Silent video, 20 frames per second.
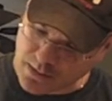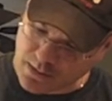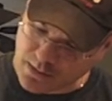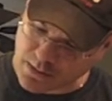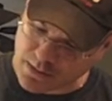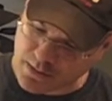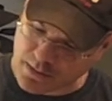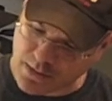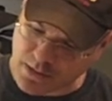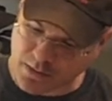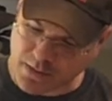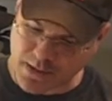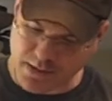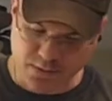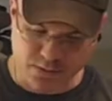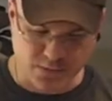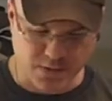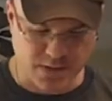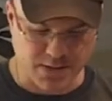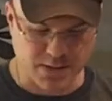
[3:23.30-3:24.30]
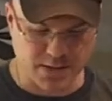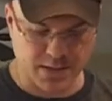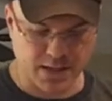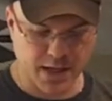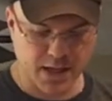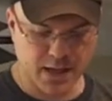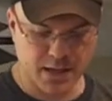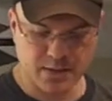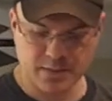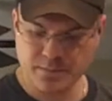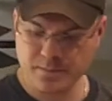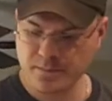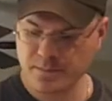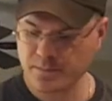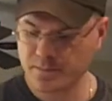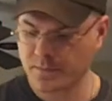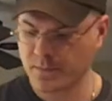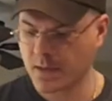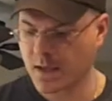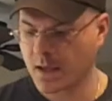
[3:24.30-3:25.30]
There you go. That's the rest of the can.
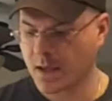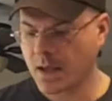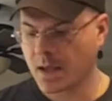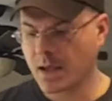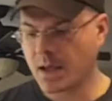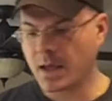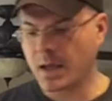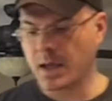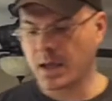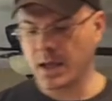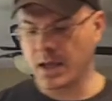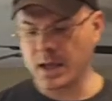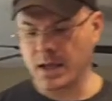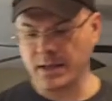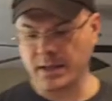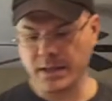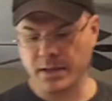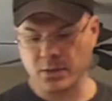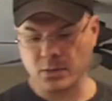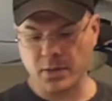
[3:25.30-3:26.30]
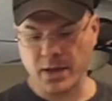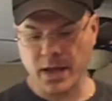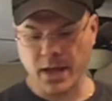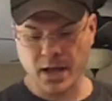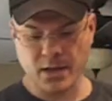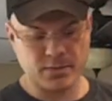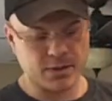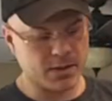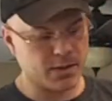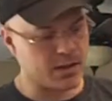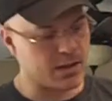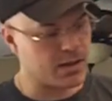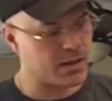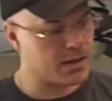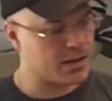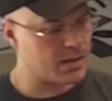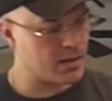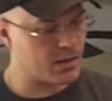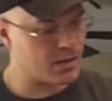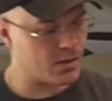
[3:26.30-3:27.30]
And here we have it.
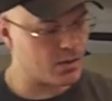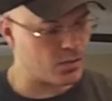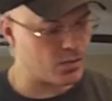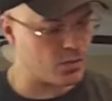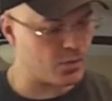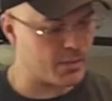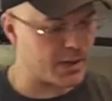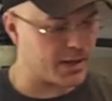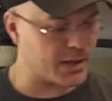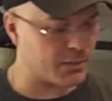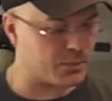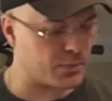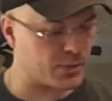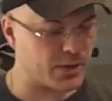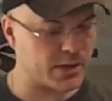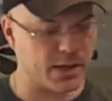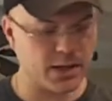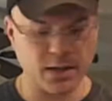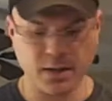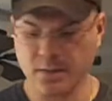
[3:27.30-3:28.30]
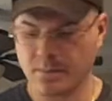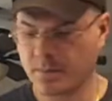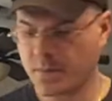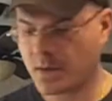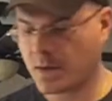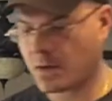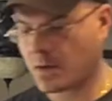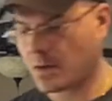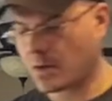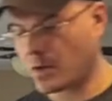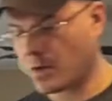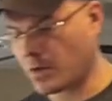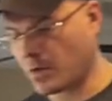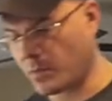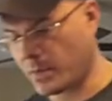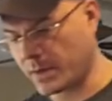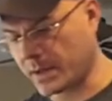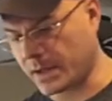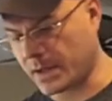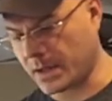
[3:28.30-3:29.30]
We'll make it pretty.
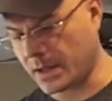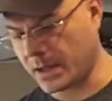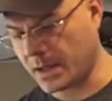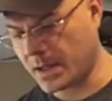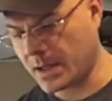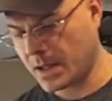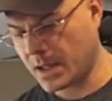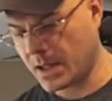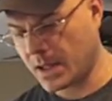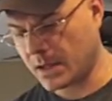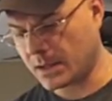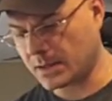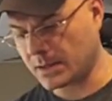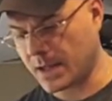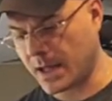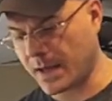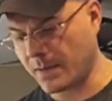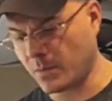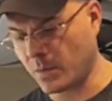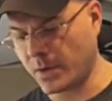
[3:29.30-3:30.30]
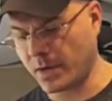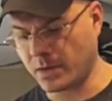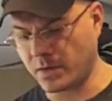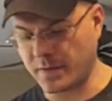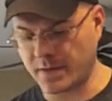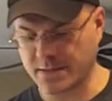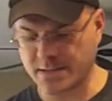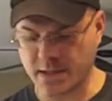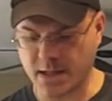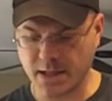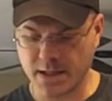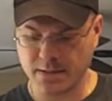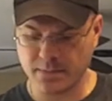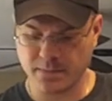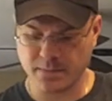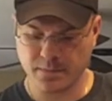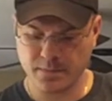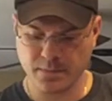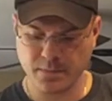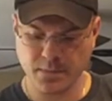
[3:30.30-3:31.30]
We'll put a lime wheel on the side.
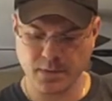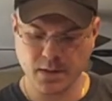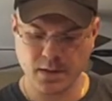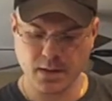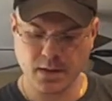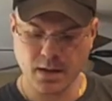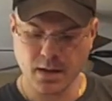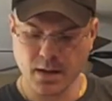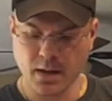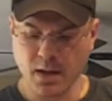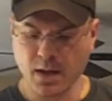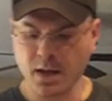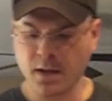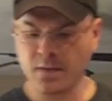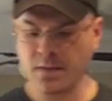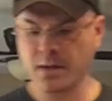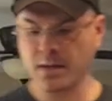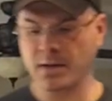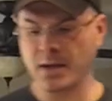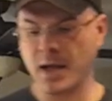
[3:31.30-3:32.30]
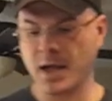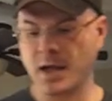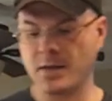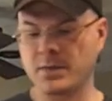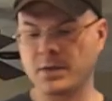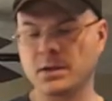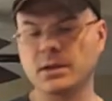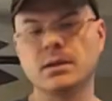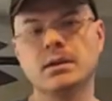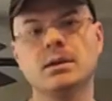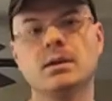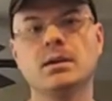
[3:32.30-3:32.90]
And there you have it.